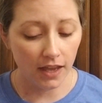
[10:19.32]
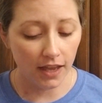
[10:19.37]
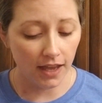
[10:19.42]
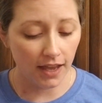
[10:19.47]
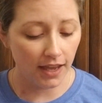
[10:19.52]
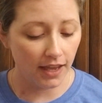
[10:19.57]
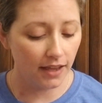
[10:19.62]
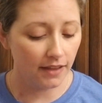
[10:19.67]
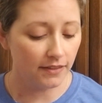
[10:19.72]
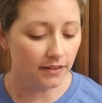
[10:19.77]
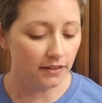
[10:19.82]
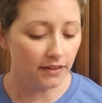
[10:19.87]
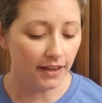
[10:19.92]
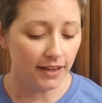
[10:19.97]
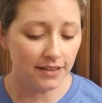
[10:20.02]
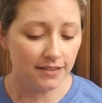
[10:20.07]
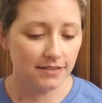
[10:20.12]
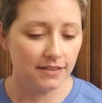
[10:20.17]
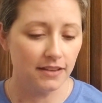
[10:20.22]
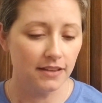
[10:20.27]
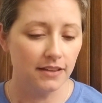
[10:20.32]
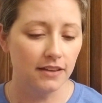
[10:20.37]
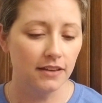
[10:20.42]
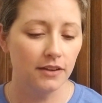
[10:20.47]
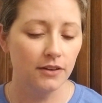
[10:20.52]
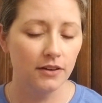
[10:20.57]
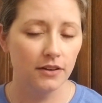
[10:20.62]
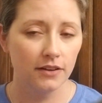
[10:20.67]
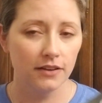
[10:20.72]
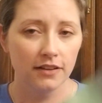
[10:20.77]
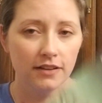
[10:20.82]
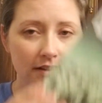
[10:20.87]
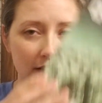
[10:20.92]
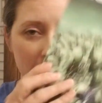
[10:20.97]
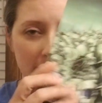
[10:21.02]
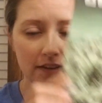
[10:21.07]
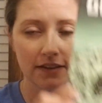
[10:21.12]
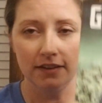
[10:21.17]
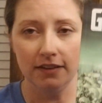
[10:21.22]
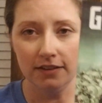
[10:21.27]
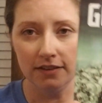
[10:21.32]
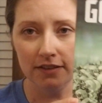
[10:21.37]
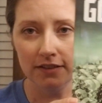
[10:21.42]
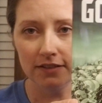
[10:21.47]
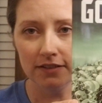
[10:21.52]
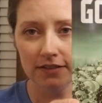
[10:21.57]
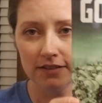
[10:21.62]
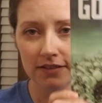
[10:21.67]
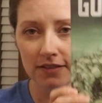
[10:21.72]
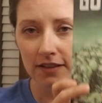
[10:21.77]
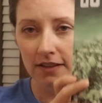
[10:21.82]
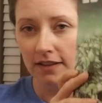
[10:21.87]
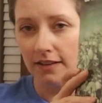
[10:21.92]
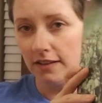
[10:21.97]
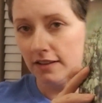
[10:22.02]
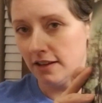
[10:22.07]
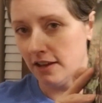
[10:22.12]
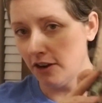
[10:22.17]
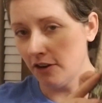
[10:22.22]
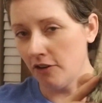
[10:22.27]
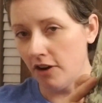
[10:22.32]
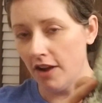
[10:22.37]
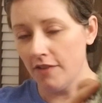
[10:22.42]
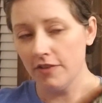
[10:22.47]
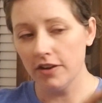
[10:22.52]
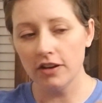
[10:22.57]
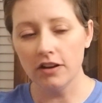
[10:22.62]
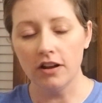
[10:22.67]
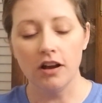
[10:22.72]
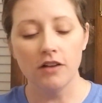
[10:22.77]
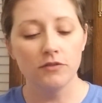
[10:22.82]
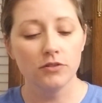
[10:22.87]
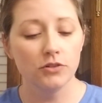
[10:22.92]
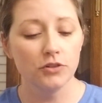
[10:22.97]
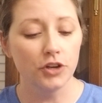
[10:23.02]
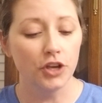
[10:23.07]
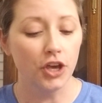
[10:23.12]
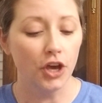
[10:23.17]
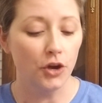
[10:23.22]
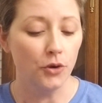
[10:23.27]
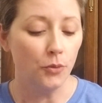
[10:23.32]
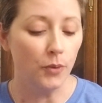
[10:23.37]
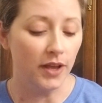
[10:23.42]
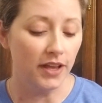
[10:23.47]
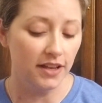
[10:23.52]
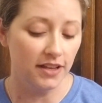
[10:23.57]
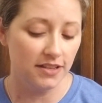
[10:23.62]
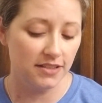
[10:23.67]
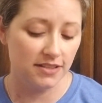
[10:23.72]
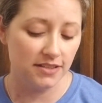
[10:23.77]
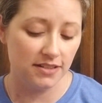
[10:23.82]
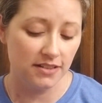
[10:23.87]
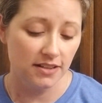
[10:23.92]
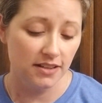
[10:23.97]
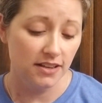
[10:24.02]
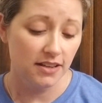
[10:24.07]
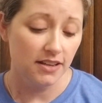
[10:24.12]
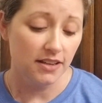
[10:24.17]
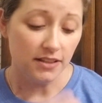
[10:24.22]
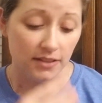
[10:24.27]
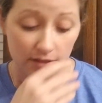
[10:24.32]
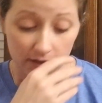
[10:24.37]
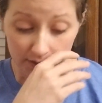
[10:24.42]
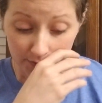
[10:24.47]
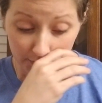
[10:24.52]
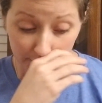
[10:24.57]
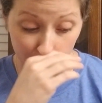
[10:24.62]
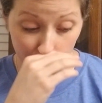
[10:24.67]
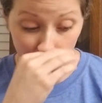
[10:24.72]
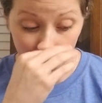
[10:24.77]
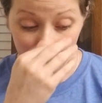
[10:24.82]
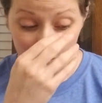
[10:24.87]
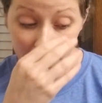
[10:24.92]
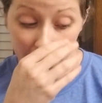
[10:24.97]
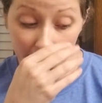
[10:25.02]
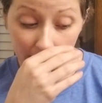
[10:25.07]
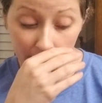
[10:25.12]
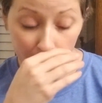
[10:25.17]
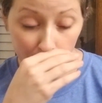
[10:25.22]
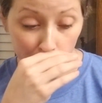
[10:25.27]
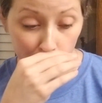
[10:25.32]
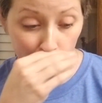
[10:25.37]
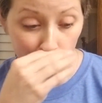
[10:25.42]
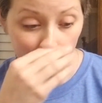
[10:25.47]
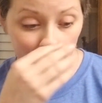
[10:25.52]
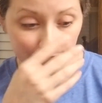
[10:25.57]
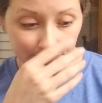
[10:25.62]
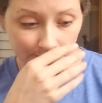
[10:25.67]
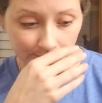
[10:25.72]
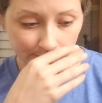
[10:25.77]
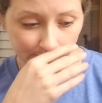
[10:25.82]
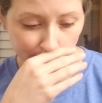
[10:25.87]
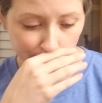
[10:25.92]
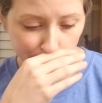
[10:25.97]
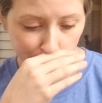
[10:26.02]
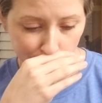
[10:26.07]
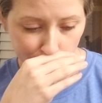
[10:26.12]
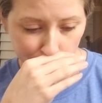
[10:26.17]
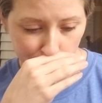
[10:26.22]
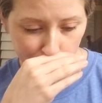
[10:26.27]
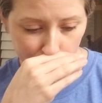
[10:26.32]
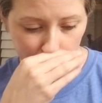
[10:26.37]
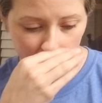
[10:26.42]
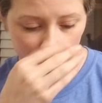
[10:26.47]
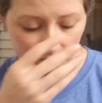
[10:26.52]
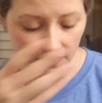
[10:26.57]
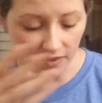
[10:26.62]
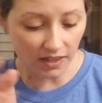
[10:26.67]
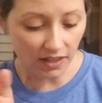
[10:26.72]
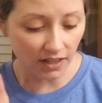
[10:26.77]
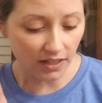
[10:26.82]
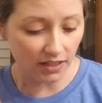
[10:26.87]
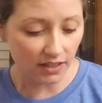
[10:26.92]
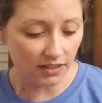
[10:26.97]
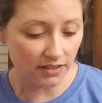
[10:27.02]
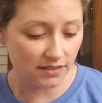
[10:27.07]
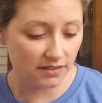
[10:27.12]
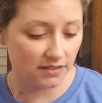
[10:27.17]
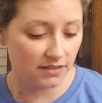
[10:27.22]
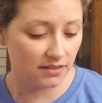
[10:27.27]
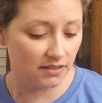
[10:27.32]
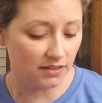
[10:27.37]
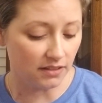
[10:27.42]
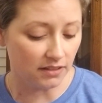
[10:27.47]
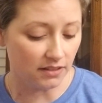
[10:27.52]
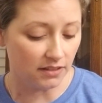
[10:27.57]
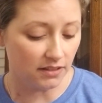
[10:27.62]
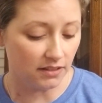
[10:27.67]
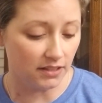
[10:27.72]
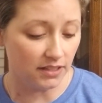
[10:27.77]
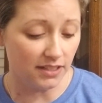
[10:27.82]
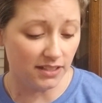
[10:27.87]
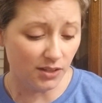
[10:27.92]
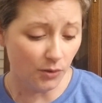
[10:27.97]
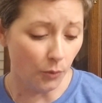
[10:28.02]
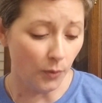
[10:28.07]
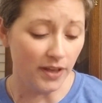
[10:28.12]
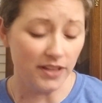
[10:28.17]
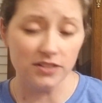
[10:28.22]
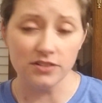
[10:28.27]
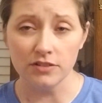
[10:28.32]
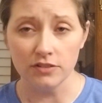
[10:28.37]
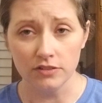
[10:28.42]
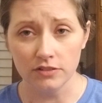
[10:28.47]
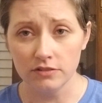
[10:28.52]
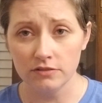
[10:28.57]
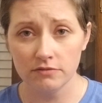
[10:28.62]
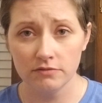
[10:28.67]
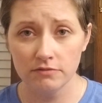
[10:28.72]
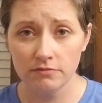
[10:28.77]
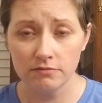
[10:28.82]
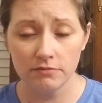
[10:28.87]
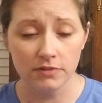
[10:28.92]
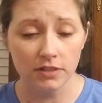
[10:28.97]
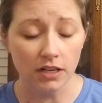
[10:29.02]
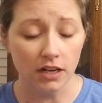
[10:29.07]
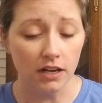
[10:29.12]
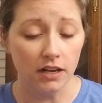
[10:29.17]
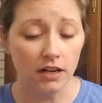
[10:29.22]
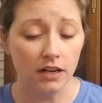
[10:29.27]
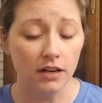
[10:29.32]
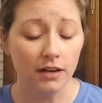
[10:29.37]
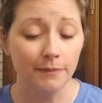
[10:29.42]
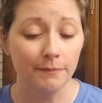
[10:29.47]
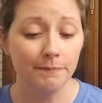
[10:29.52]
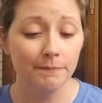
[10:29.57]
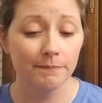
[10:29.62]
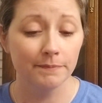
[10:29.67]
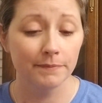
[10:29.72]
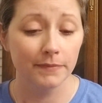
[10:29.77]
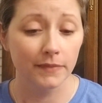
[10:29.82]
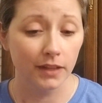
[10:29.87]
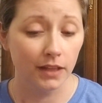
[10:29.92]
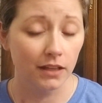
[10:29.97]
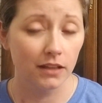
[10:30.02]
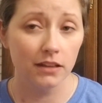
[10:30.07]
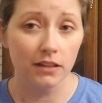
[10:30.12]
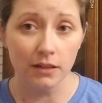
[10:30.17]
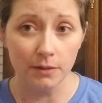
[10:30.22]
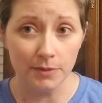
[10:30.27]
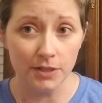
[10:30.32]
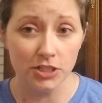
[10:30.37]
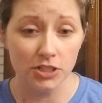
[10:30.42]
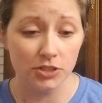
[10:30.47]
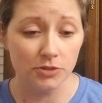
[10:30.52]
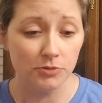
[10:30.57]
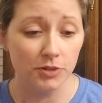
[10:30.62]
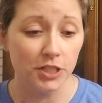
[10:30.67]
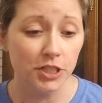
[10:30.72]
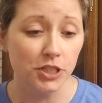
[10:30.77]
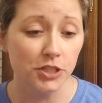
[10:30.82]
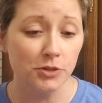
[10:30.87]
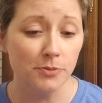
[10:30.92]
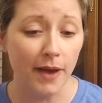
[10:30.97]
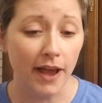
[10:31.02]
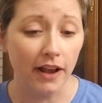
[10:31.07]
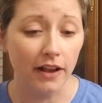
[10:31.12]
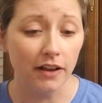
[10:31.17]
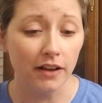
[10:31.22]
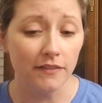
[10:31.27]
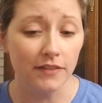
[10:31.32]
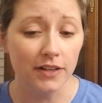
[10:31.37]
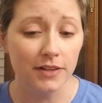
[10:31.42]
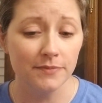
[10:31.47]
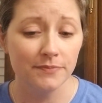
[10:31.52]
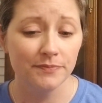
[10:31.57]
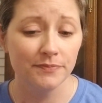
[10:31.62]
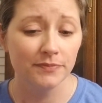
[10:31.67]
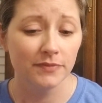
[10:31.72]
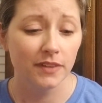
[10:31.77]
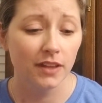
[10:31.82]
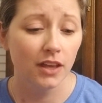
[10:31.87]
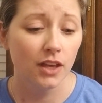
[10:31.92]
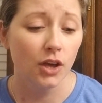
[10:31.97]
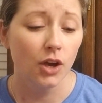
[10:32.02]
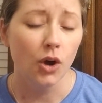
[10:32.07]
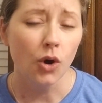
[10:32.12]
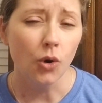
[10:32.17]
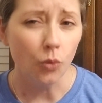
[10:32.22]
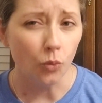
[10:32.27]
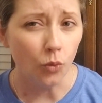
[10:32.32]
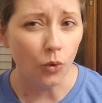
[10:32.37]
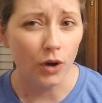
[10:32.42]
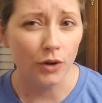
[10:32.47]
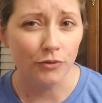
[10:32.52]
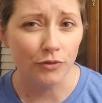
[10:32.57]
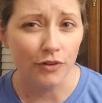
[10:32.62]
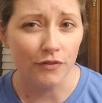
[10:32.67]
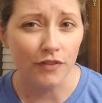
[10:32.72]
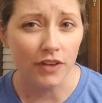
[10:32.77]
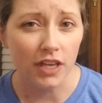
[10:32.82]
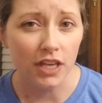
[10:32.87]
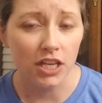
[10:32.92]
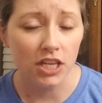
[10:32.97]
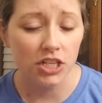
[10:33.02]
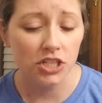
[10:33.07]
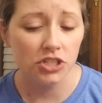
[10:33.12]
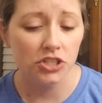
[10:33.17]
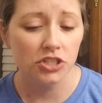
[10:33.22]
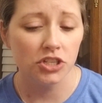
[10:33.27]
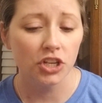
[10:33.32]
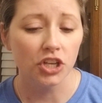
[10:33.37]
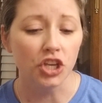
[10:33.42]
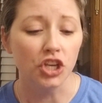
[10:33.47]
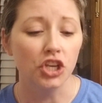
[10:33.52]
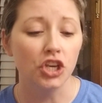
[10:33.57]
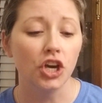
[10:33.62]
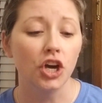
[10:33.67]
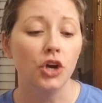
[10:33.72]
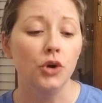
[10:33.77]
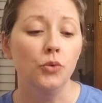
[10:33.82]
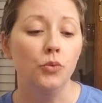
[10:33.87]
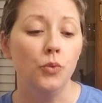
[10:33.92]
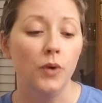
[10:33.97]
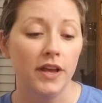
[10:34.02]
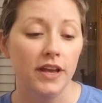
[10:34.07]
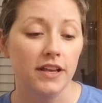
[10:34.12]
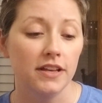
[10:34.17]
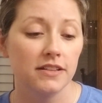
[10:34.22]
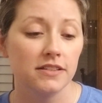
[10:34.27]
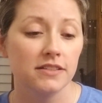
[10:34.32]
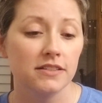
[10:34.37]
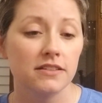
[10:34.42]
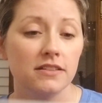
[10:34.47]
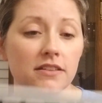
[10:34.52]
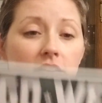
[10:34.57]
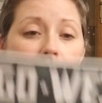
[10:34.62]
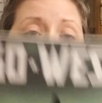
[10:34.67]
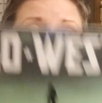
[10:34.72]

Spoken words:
And the last thing is a graphic novel, Go West. This was really cool. It's a Western. Let me just read you the back of it. Want revenge? Go West.